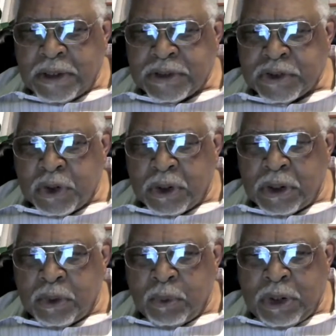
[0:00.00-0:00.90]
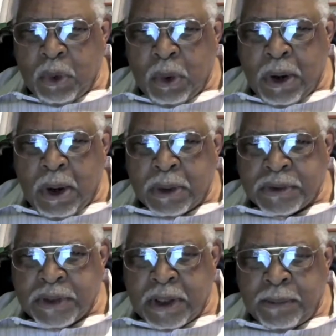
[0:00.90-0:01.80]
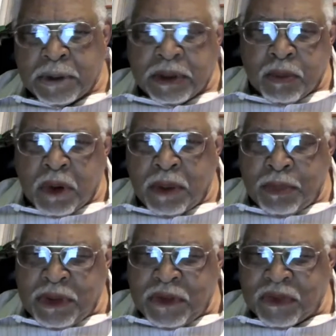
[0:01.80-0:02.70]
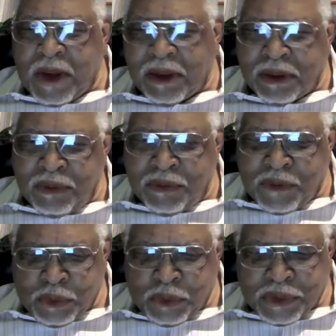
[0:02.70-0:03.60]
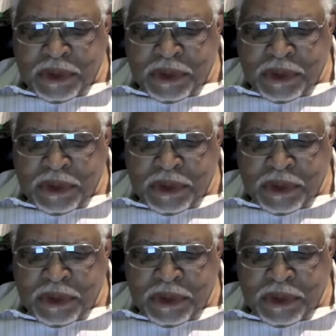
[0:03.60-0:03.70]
certainly we know God is able to bring peace out of confusion.